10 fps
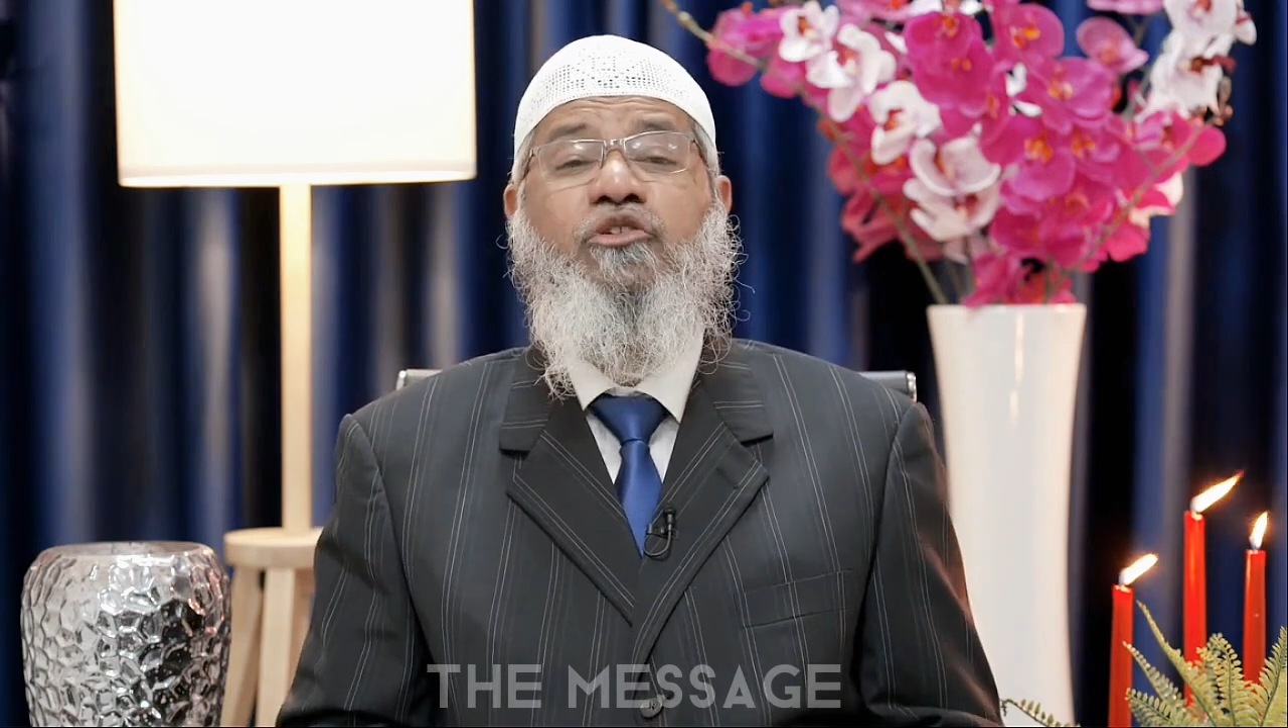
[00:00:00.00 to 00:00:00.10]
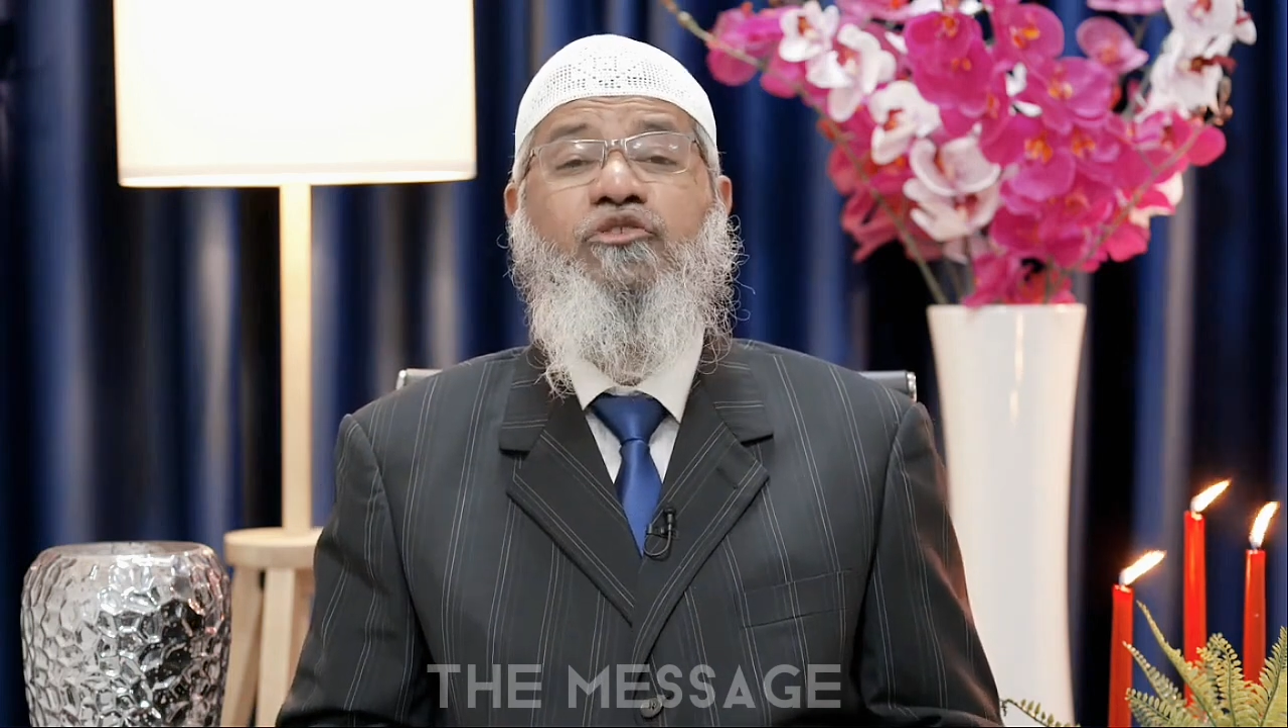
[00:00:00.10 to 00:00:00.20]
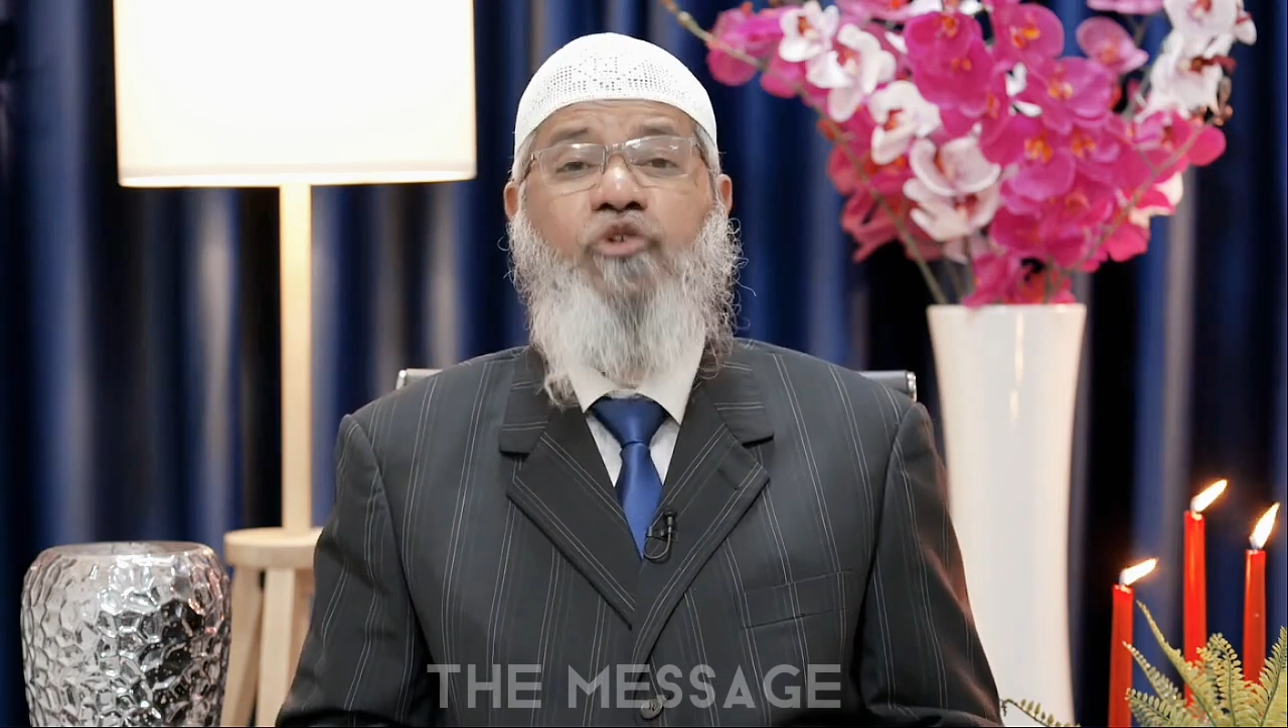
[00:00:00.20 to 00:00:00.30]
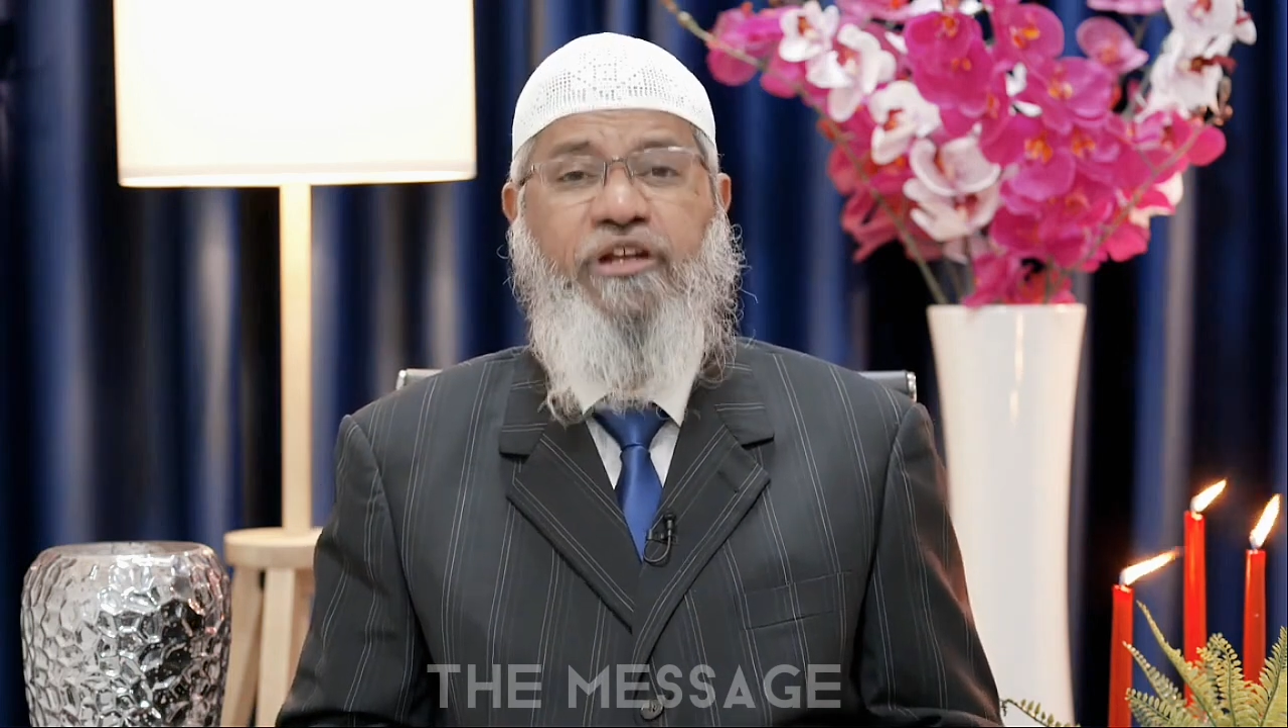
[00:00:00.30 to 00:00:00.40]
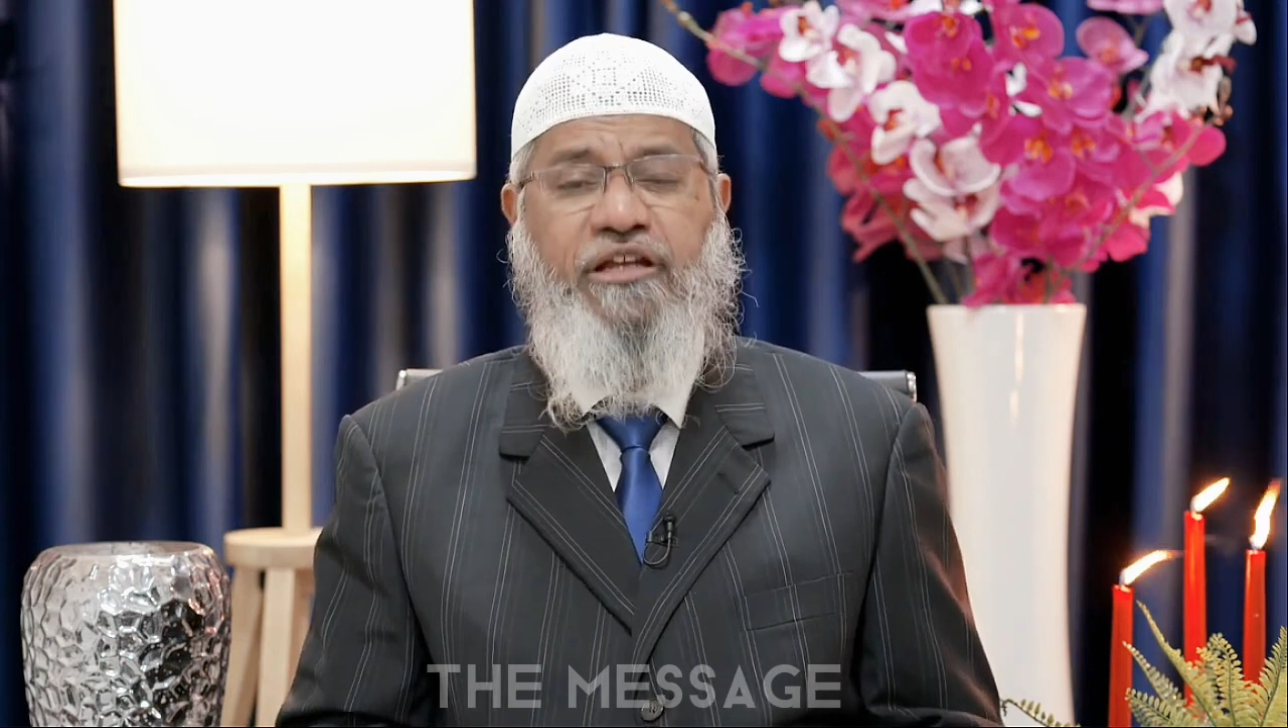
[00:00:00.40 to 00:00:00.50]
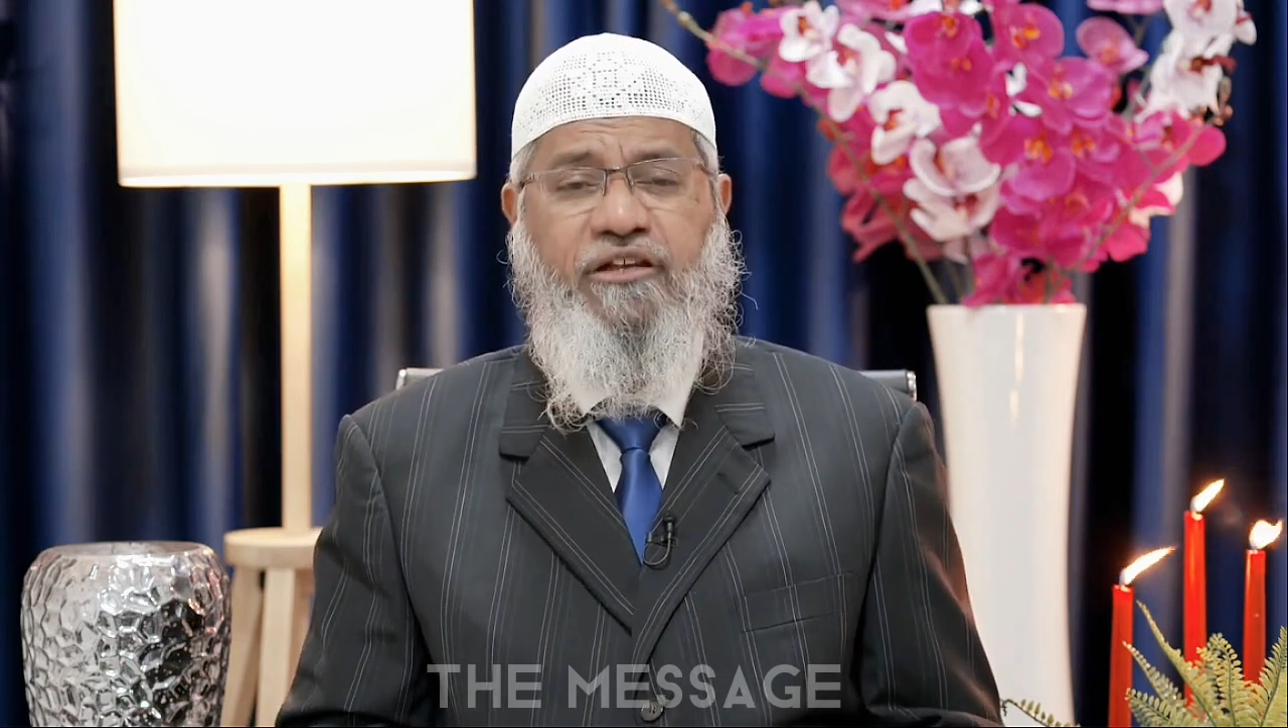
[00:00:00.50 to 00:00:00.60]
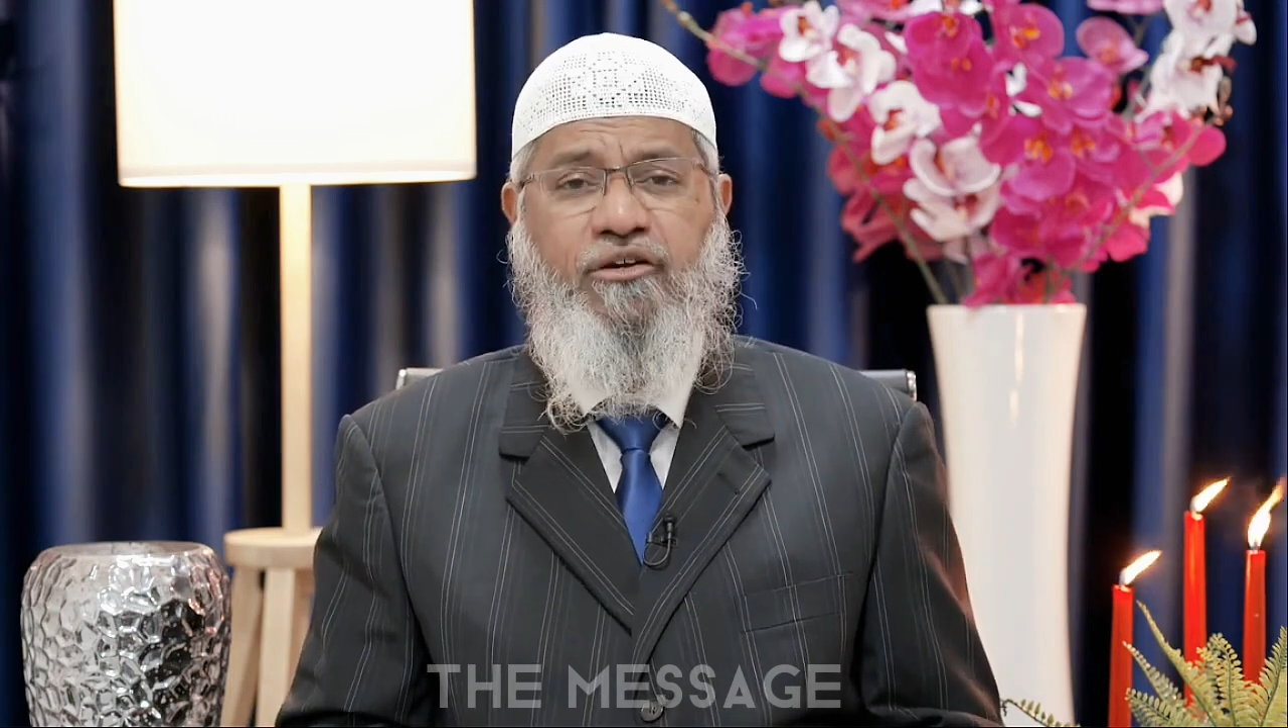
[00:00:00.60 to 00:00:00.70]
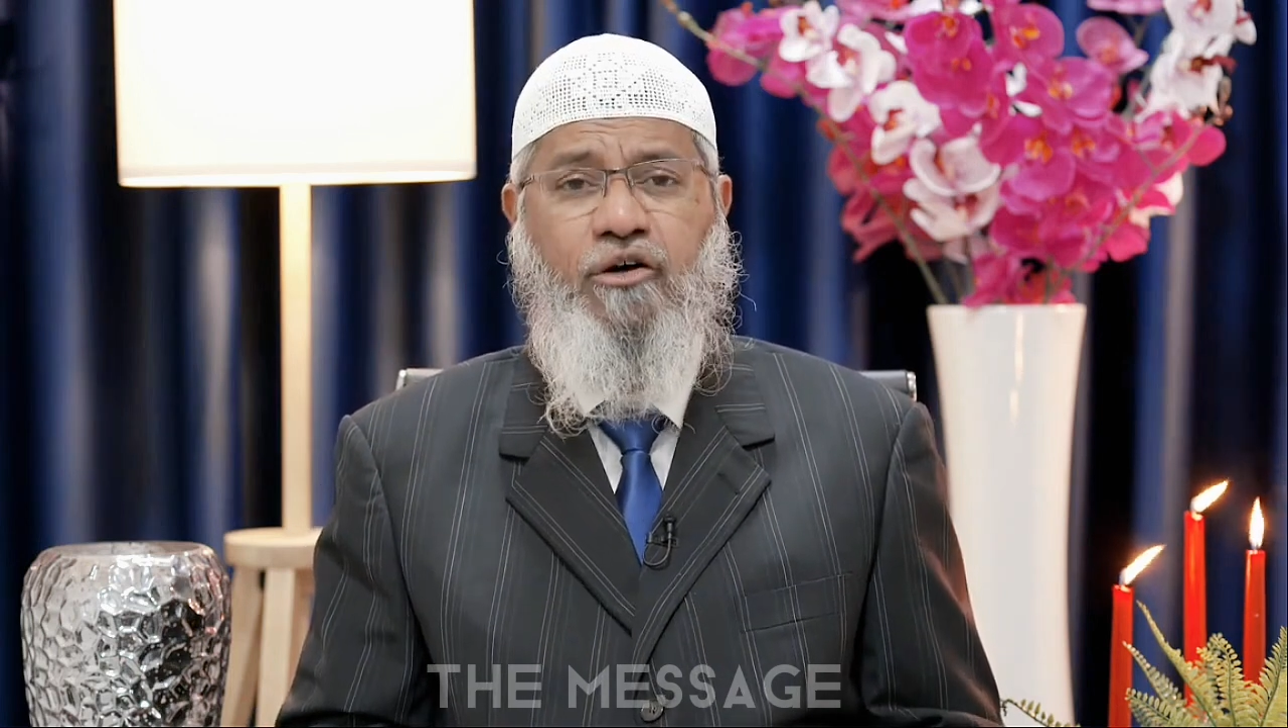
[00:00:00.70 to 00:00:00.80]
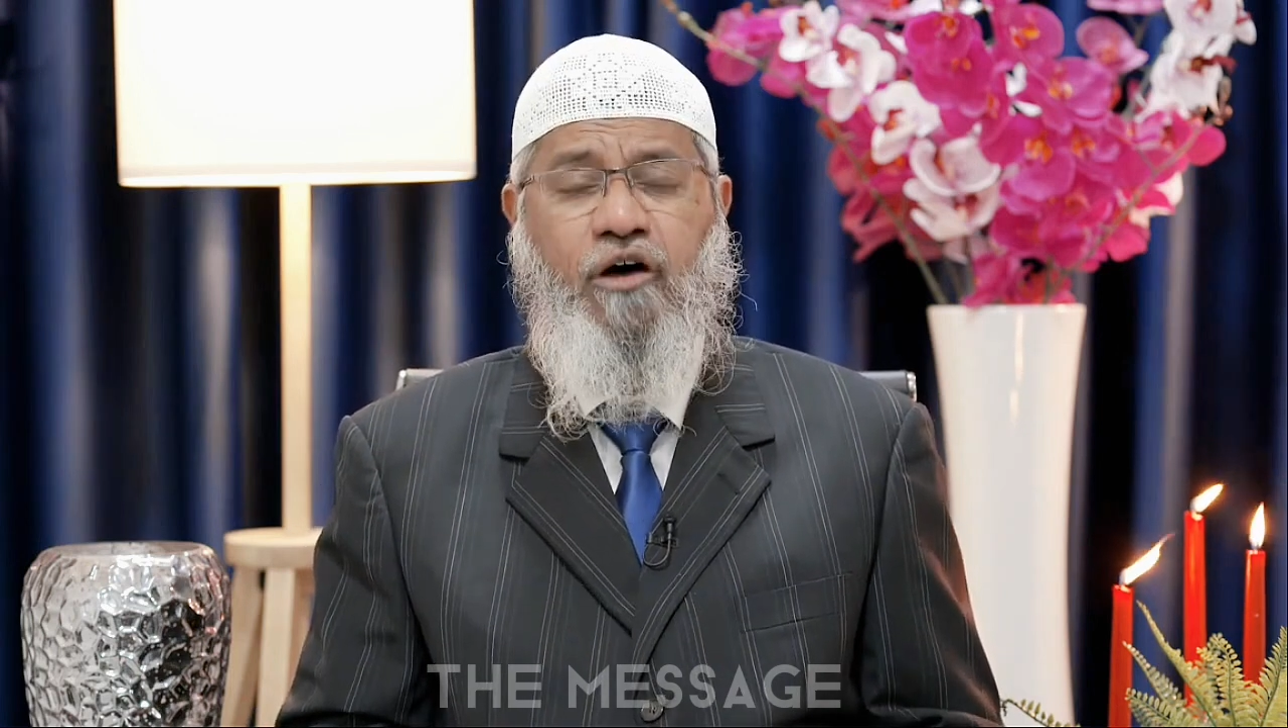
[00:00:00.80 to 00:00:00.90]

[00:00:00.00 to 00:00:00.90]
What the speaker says: story